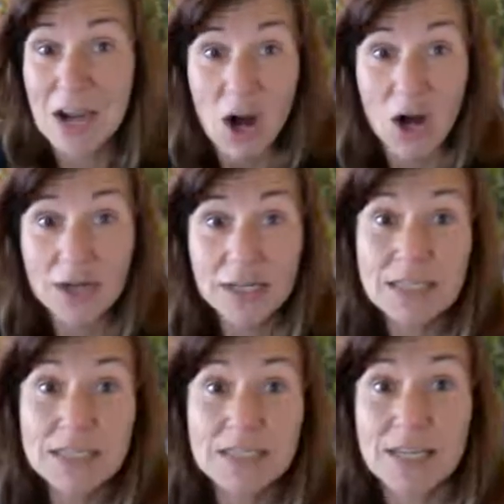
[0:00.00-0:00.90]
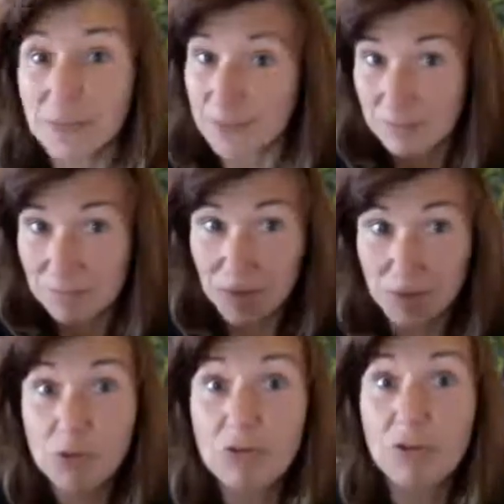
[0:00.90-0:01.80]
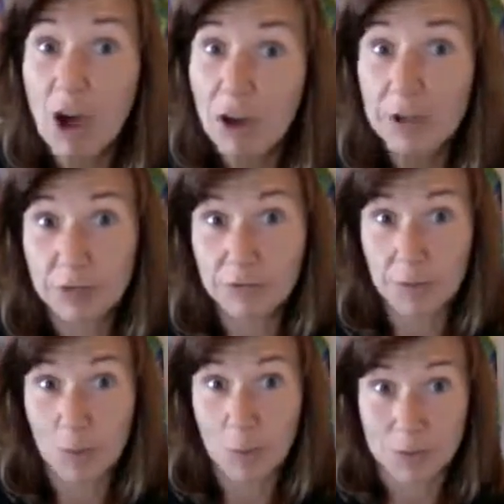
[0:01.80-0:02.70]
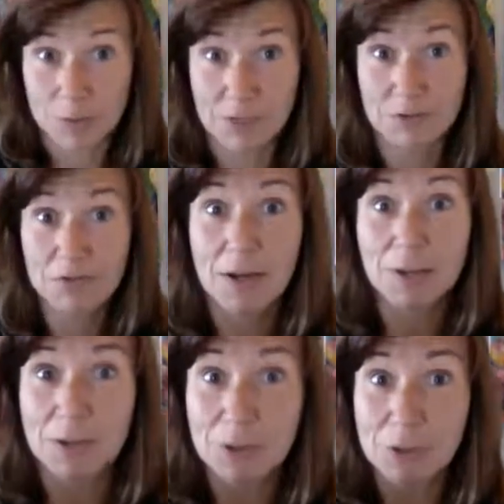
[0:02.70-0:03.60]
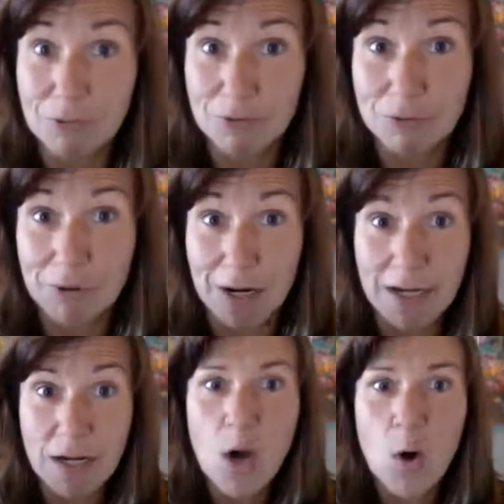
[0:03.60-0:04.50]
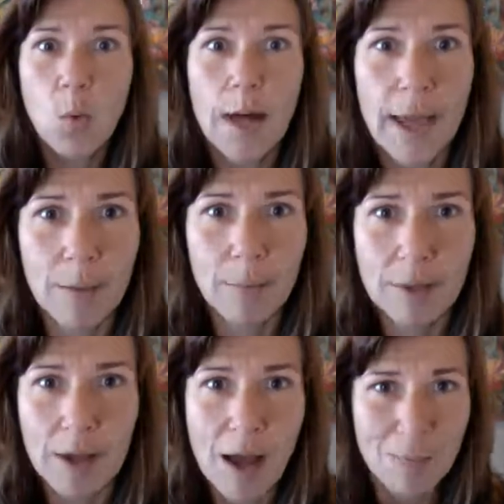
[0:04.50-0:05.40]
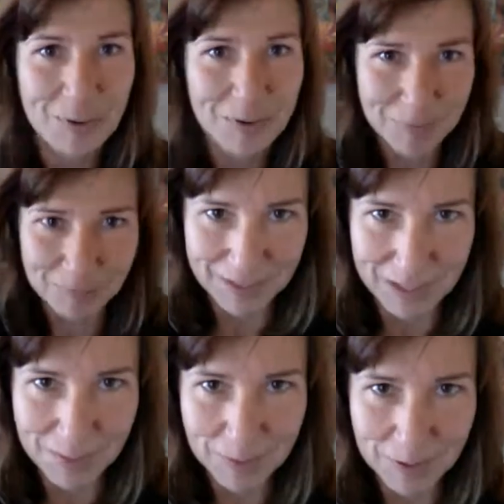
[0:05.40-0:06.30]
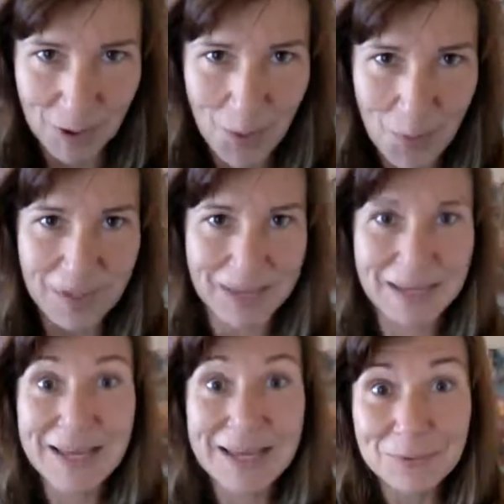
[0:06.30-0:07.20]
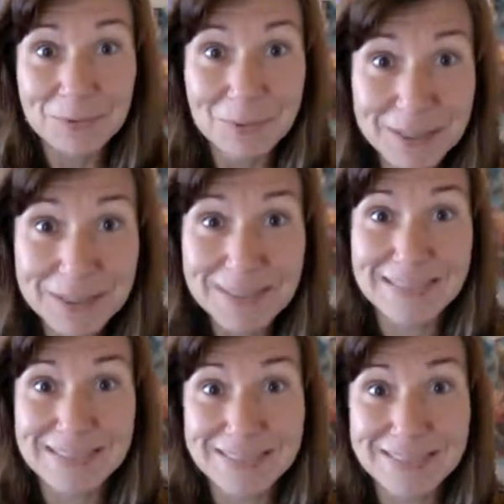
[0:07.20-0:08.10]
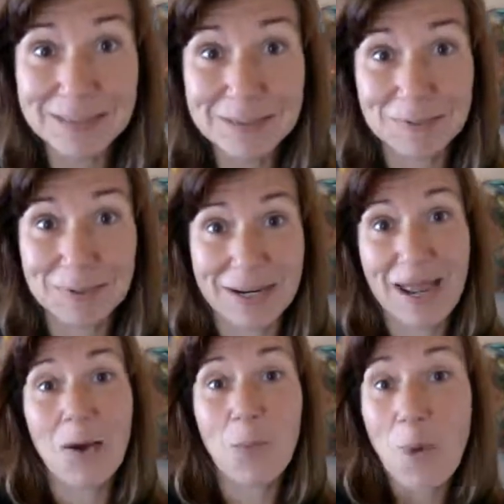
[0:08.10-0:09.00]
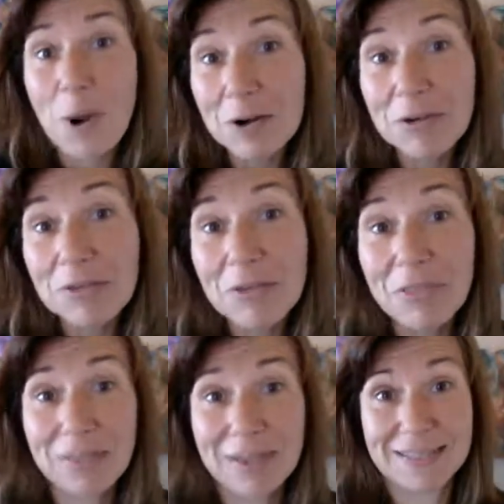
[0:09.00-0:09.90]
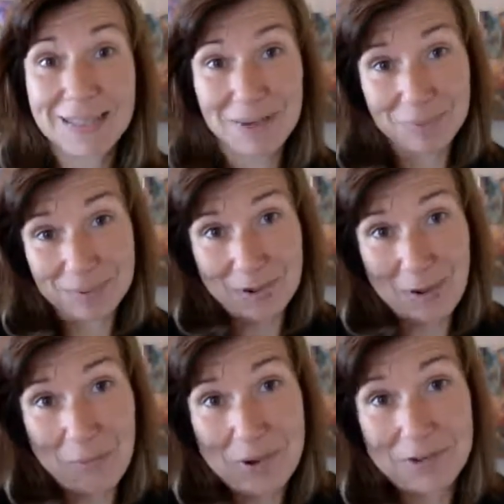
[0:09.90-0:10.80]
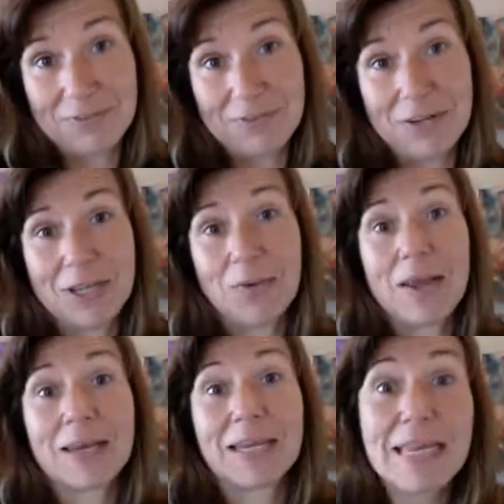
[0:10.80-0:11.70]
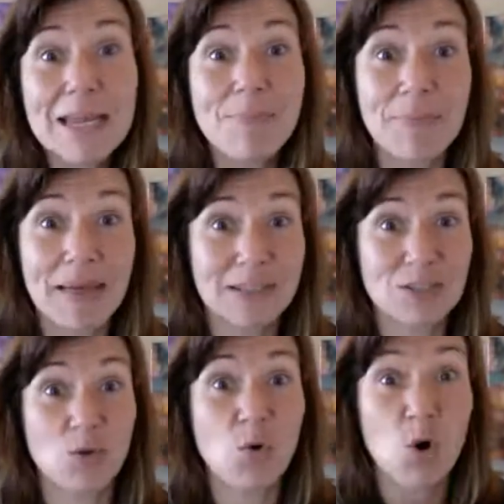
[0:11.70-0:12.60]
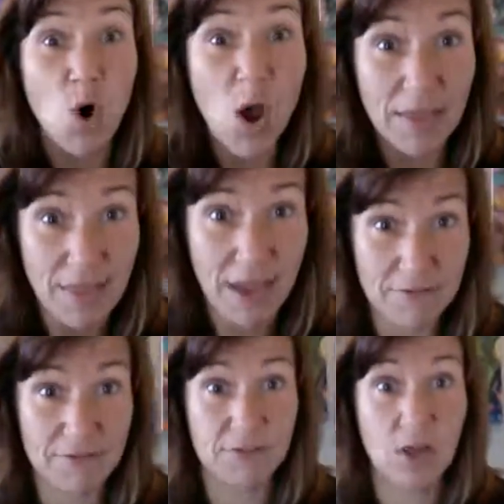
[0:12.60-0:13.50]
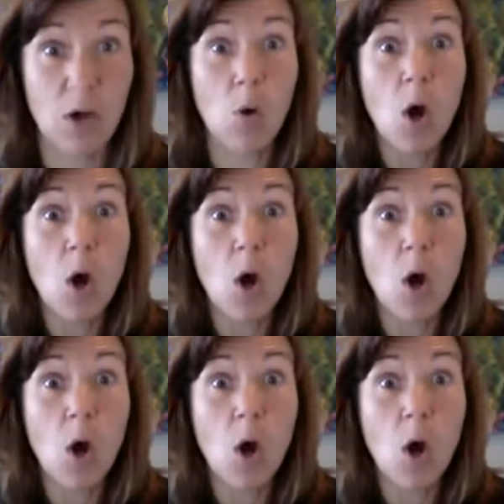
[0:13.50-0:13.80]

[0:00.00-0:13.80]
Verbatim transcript: honestly, you've got your frequency fine-tuned, right? Well, amp it up. Keep it going. Really celebrate how wonderful things have been going for you, and keep that door and that flow